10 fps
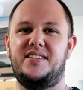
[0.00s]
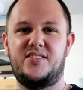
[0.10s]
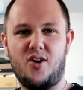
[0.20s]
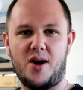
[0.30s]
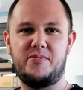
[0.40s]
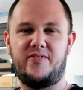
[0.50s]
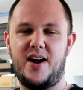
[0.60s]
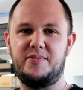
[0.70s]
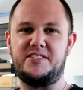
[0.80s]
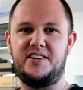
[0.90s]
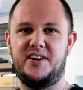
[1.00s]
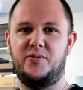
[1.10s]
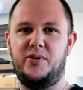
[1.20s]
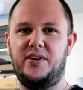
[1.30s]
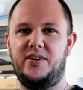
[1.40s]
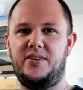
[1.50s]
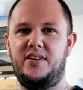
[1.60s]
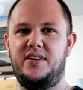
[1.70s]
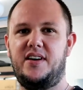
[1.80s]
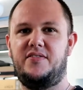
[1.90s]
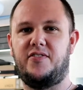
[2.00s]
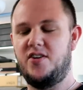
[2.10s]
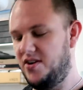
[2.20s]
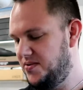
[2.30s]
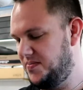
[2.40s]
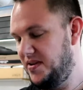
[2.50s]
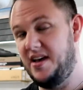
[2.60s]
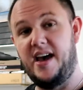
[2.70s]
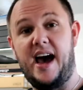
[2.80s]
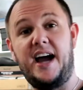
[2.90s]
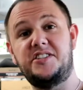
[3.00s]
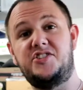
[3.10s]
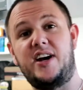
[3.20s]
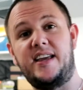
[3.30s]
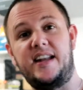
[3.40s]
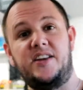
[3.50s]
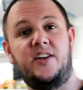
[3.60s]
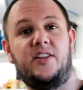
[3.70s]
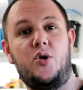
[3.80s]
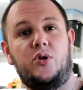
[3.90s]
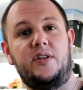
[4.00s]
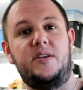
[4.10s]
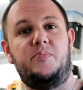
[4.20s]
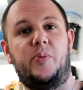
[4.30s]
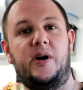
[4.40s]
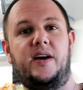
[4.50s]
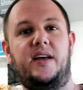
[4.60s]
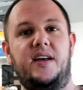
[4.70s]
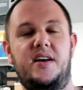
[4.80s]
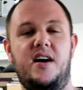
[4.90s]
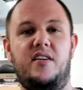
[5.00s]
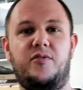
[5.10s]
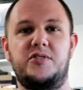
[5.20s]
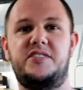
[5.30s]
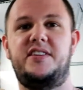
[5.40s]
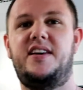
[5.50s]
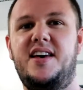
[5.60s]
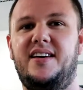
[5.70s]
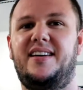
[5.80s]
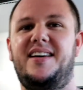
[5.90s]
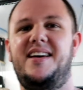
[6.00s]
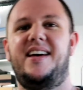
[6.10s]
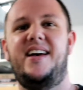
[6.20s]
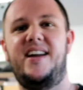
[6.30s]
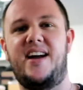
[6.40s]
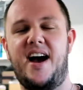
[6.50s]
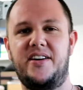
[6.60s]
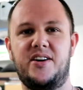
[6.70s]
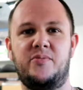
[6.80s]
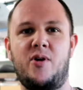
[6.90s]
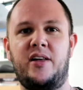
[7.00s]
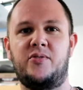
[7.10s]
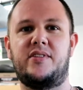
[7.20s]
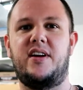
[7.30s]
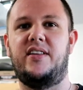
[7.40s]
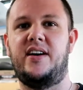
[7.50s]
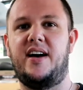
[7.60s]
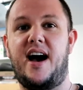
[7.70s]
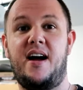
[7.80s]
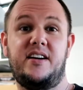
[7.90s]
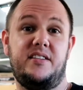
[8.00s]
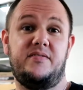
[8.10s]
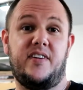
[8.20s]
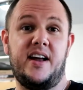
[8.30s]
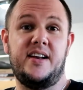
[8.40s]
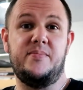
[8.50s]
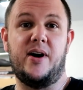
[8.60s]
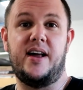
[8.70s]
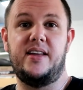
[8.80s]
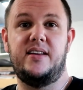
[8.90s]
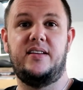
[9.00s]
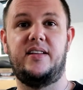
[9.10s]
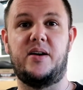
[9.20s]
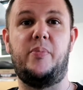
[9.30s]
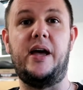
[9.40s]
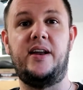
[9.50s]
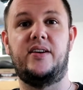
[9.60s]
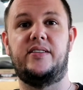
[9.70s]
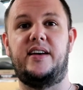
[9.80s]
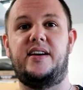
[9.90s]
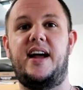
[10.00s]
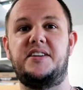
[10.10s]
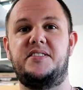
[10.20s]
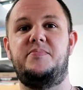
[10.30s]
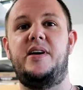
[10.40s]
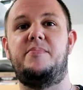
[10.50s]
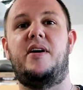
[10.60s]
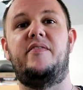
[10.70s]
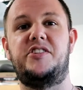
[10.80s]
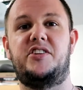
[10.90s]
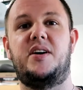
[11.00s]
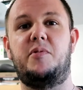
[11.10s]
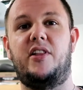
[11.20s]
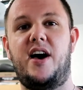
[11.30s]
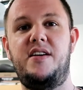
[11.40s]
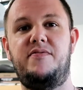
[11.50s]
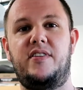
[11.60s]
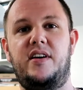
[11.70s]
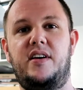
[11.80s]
carbon fiber steering wheel from, I actually tried to get it done locally, but unfortunately, out here in Raleigh, North Carolina, I couldn't find anybody, like a painter, that could actually make my vision come to life.